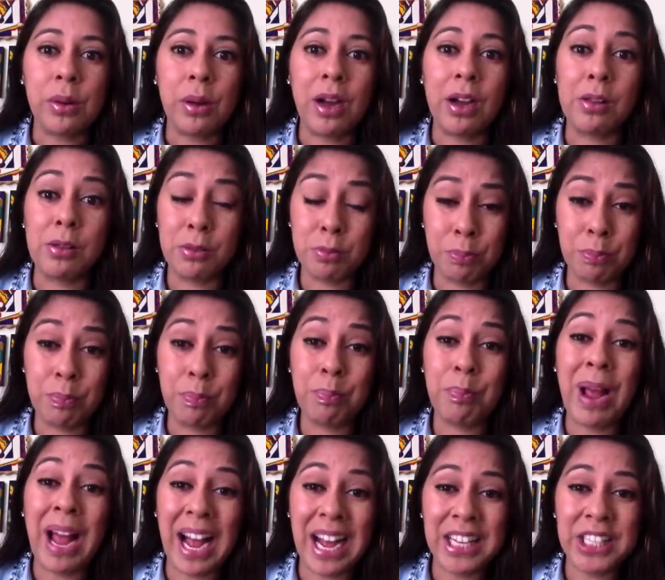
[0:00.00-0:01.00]
a
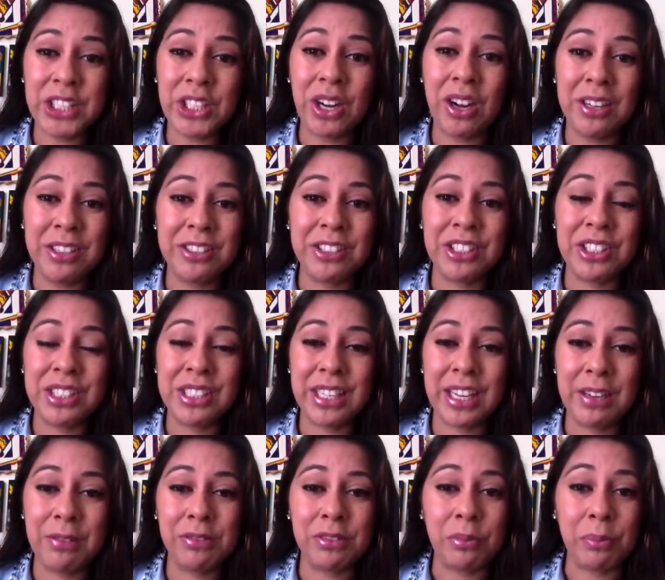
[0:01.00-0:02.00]
patch on your
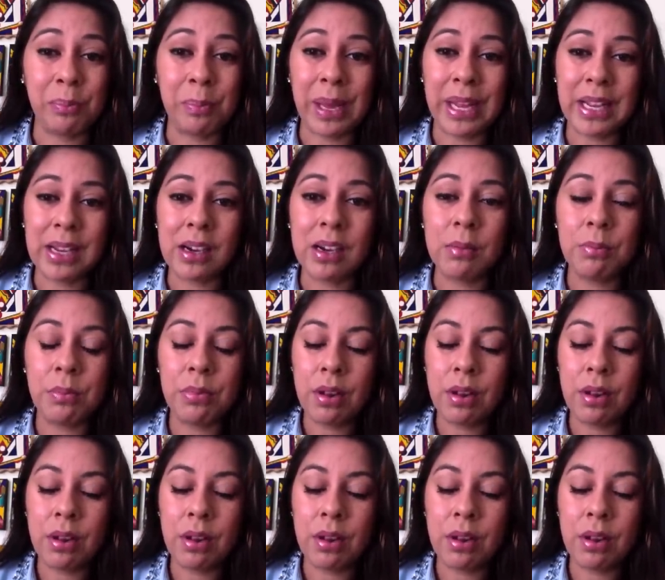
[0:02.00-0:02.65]
skin with makeup.